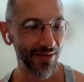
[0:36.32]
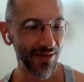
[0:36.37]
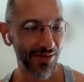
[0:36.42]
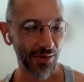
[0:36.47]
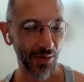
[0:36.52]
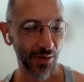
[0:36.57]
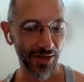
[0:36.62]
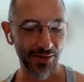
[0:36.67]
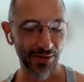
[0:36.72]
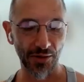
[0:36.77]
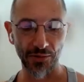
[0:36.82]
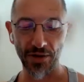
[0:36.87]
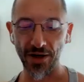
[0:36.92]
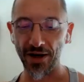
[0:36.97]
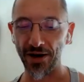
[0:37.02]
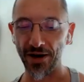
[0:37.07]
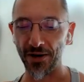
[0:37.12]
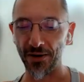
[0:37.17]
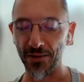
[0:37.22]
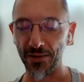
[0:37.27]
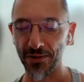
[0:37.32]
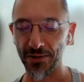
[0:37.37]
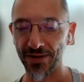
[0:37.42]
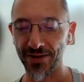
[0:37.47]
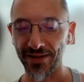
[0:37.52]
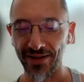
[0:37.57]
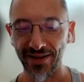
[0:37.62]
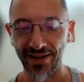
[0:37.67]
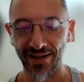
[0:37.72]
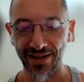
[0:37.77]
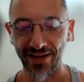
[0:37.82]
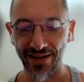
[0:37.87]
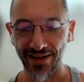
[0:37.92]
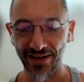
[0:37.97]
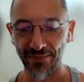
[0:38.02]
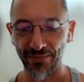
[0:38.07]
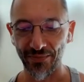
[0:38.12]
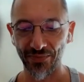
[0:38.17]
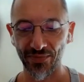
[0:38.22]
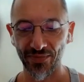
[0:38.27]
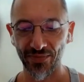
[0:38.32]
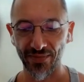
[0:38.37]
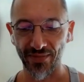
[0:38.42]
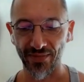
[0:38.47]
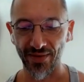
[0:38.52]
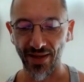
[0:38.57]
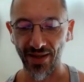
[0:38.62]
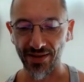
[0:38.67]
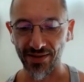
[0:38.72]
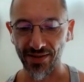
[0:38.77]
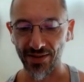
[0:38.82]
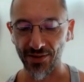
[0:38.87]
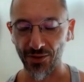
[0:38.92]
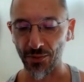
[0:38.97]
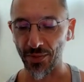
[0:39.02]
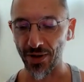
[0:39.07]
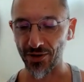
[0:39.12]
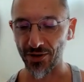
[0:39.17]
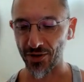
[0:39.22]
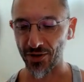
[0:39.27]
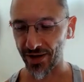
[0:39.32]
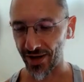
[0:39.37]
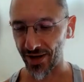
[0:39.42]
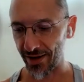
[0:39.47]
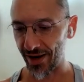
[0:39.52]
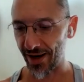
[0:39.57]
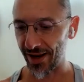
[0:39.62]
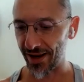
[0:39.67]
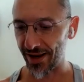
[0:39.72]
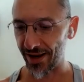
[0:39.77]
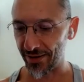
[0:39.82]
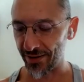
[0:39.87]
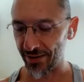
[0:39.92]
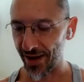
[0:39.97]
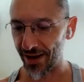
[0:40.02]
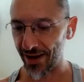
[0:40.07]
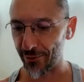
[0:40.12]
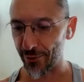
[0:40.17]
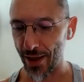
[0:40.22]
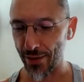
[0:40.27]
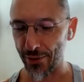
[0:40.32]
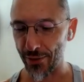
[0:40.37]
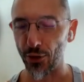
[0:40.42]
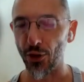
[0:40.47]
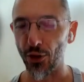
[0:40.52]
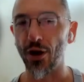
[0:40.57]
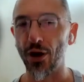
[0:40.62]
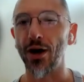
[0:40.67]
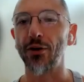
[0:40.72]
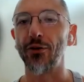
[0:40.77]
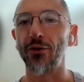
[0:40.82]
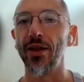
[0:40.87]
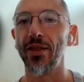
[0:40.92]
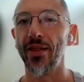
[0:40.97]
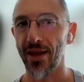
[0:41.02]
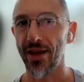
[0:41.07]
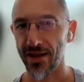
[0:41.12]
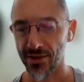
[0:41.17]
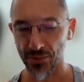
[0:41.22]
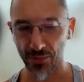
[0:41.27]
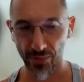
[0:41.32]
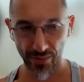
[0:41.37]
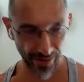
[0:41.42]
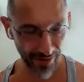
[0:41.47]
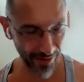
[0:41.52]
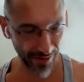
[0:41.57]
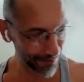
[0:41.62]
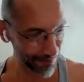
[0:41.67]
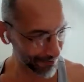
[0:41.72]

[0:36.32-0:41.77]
So as you know, yes, as you mentioned, I had a rather long run last week.